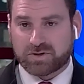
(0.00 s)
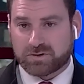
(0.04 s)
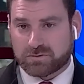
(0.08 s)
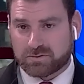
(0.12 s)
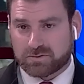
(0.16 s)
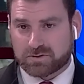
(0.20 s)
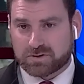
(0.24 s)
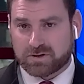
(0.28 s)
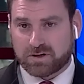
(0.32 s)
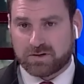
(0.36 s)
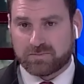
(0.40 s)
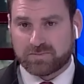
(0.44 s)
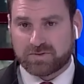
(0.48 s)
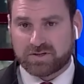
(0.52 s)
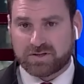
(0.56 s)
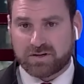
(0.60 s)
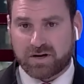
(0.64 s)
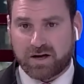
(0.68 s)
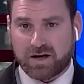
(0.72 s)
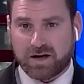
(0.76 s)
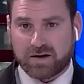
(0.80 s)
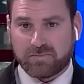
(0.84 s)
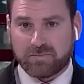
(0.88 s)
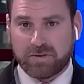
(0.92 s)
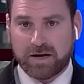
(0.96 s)
Jerusalem
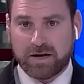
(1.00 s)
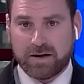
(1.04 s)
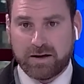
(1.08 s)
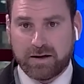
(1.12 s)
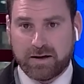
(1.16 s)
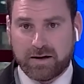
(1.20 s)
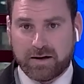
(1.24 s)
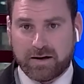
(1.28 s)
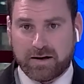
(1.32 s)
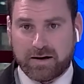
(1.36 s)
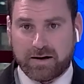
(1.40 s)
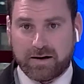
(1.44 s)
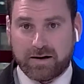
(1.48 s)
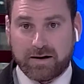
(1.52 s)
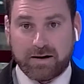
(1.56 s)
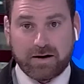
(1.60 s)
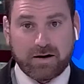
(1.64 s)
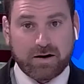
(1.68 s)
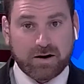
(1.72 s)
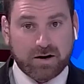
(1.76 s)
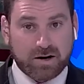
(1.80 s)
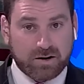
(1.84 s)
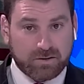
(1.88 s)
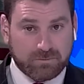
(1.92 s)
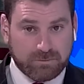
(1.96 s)
time
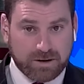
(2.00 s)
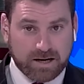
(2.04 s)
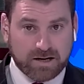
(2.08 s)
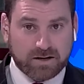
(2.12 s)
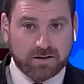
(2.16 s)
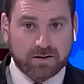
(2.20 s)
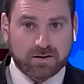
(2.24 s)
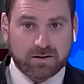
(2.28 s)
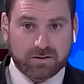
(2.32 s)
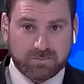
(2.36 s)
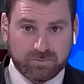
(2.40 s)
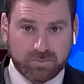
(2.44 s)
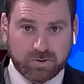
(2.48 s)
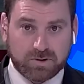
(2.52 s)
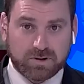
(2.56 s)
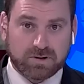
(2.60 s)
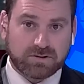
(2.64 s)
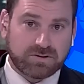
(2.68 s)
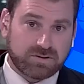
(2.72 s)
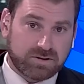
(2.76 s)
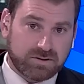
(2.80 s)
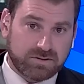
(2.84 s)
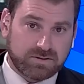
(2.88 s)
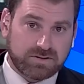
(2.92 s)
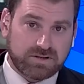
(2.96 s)
our regular
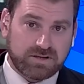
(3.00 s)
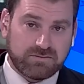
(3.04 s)
bulletin,